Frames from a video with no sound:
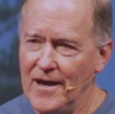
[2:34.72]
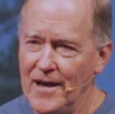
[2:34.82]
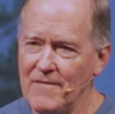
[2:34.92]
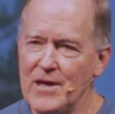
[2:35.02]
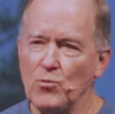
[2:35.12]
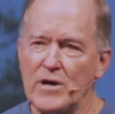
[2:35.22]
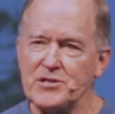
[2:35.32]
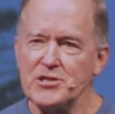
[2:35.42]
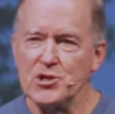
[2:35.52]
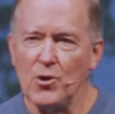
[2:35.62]
And then
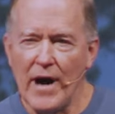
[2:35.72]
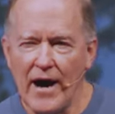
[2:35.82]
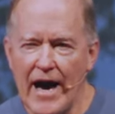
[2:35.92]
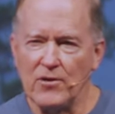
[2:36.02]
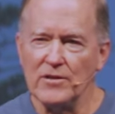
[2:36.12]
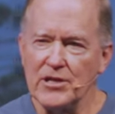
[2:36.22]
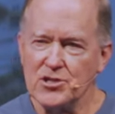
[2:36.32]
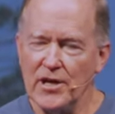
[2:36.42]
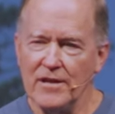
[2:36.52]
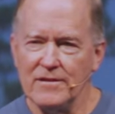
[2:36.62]
Weston so accurately
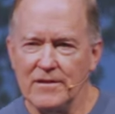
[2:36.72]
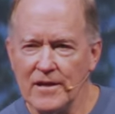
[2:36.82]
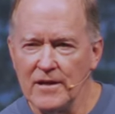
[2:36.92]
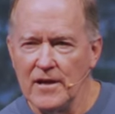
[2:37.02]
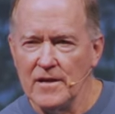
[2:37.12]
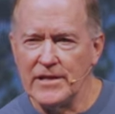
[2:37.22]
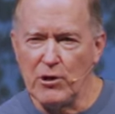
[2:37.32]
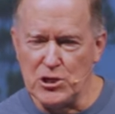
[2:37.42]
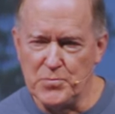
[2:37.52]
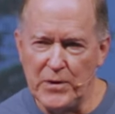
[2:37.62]
said that, that our
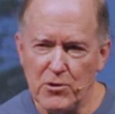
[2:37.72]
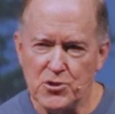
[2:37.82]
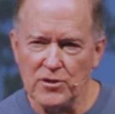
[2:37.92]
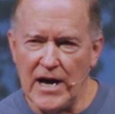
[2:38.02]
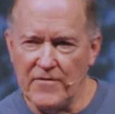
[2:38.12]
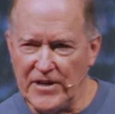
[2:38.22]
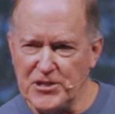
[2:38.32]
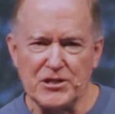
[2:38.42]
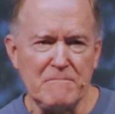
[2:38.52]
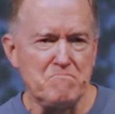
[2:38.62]
spiritual life, it's
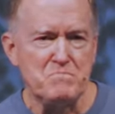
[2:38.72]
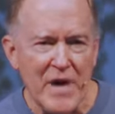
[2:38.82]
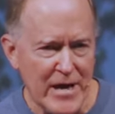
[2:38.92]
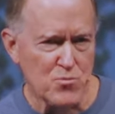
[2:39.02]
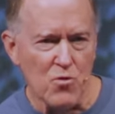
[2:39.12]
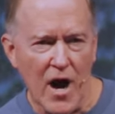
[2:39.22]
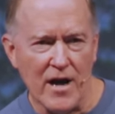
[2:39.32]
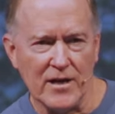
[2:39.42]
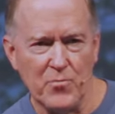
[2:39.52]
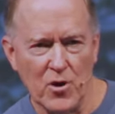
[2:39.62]
the
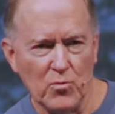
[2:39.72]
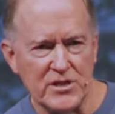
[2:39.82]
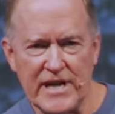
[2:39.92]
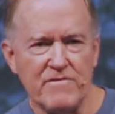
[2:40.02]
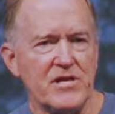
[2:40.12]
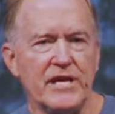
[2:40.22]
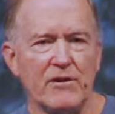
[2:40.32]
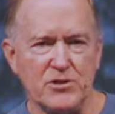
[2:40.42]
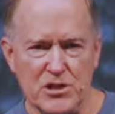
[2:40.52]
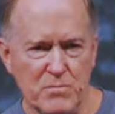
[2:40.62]
bedrock upon which everything
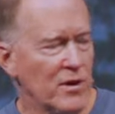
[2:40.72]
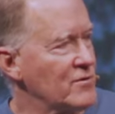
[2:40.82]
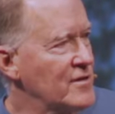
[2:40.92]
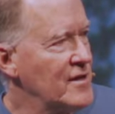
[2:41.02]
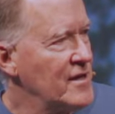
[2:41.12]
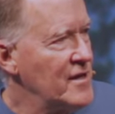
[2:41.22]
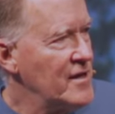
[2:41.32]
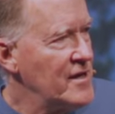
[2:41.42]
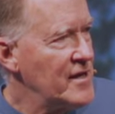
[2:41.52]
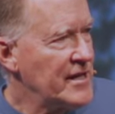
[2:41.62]
else is built.
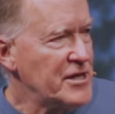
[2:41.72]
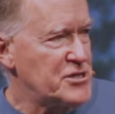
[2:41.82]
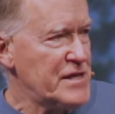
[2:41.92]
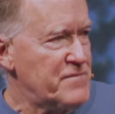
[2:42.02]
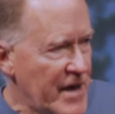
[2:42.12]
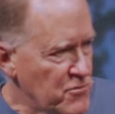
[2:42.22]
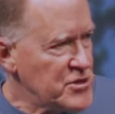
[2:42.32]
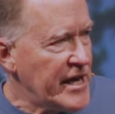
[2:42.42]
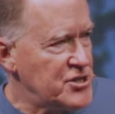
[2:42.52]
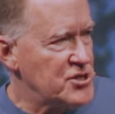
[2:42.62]
It is the
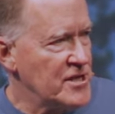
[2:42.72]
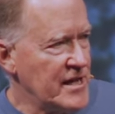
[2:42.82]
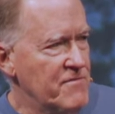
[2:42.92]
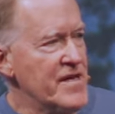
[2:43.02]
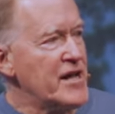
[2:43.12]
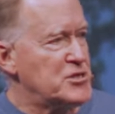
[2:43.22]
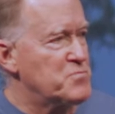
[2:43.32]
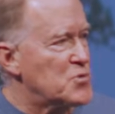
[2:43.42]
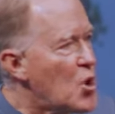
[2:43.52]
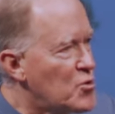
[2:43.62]
foundation. And if that's
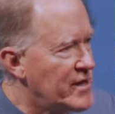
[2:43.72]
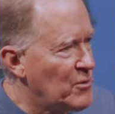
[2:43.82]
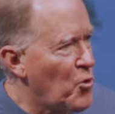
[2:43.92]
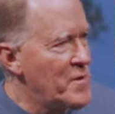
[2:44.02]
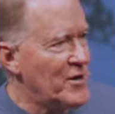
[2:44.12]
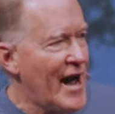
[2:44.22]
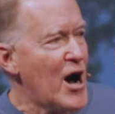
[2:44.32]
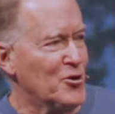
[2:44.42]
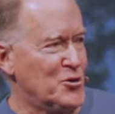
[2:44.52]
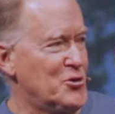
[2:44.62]
broken, it won't matter how
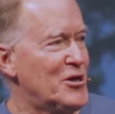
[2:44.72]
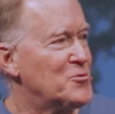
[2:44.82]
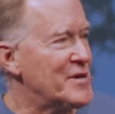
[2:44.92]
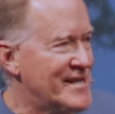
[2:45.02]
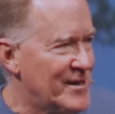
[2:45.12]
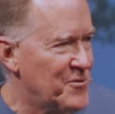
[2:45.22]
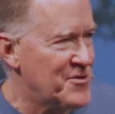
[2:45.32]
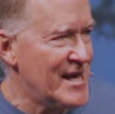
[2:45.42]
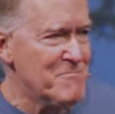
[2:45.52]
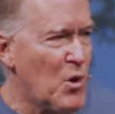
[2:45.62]
good we get with
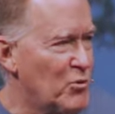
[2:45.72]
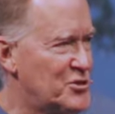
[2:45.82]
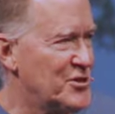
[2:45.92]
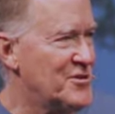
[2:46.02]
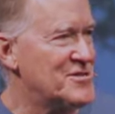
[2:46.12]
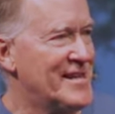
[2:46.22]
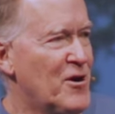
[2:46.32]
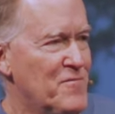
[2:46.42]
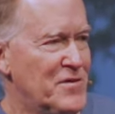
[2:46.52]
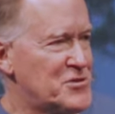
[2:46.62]
emotions and our
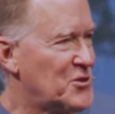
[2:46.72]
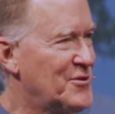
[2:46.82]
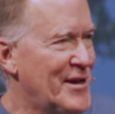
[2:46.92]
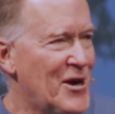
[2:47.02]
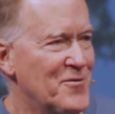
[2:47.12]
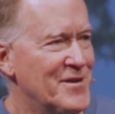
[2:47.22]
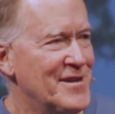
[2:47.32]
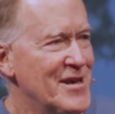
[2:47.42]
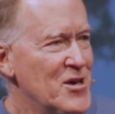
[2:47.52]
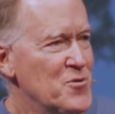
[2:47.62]
physical health and
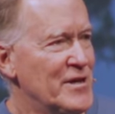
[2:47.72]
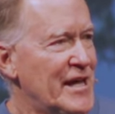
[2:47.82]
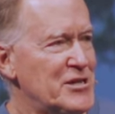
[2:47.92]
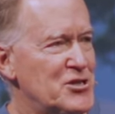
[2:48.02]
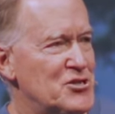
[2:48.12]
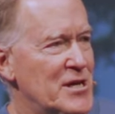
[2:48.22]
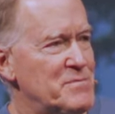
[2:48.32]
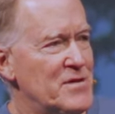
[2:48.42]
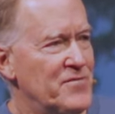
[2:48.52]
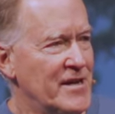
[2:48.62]
relationships
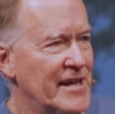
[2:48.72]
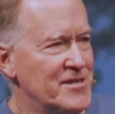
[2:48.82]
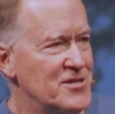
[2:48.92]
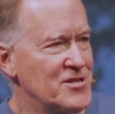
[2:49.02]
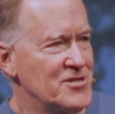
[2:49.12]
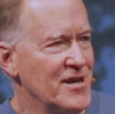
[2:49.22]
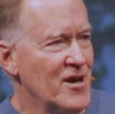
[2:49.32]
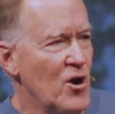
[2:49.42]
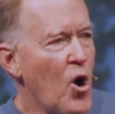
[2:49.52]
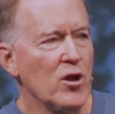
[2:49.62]
and finances,
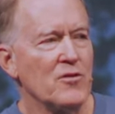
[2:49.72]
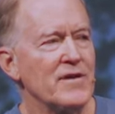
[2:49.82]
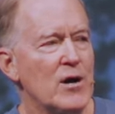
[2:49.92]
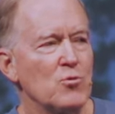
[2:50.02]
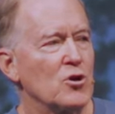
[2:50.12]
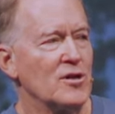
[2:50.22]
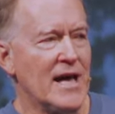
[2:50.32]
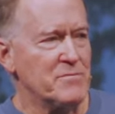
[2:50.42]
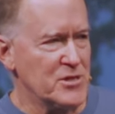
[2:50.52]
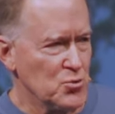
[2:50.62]
all of that will
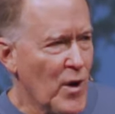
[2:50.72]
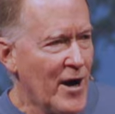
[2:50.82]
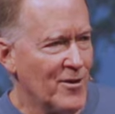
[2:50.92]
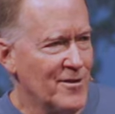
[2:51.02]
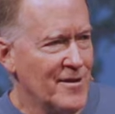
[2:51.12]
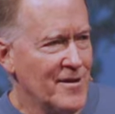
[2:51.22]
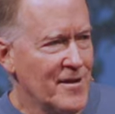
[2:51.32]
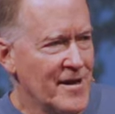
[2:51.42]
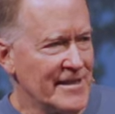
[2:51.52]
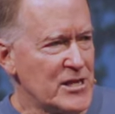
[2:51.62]
collapse as well,
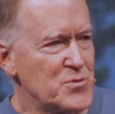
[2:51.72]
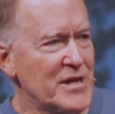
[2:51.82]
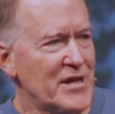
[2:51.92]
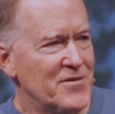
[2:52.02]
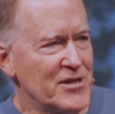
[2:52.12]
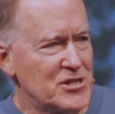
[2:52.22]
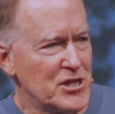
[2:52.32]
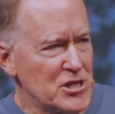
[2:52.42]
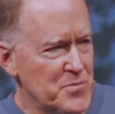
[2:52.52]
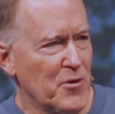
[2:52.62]
unless we get this
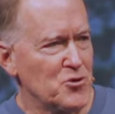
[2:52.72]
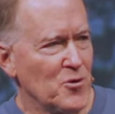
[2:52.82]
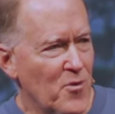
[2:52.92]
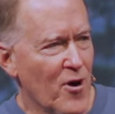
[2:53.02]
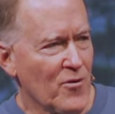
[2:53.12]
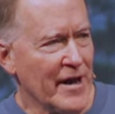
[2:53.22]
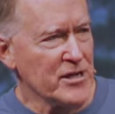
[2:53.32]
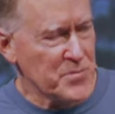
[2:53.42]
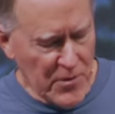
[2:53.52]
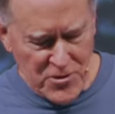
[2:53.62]
spiritual part right,
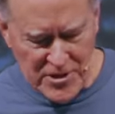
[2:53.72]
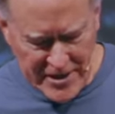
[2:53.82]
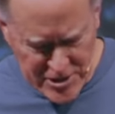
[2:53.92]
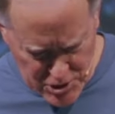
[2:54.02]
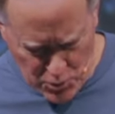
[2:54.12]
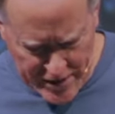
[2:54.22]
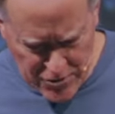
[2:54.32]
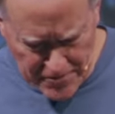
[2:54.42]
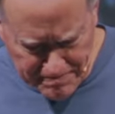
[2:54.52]
spiritually surrendered.